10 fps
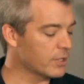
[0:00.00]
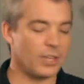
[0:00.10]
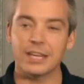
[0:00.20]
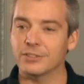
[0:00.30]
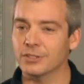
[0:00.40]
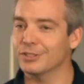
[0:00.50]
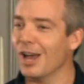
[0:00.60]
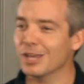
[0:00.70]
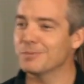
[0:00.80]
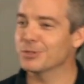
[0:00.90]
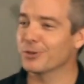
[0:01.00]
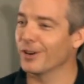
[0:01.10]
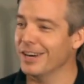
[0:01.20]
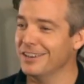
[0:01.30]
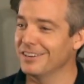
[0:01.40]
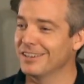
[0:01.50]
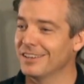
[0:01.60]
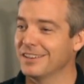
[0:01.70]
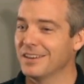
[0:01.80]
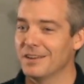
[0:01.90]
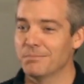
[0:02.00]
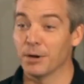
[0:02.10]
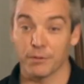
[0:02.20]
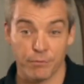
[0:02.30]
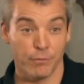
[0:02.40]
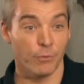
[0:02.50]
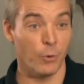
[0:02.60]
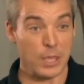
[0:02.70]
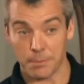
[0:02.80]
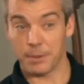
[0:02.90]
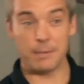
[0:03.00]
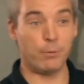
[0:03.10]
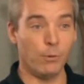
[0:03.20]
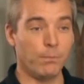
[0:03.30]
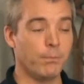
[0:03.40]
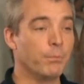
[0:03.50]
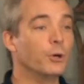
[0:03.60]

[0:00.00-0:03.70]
What he's saying is this document's great. But if we, the people,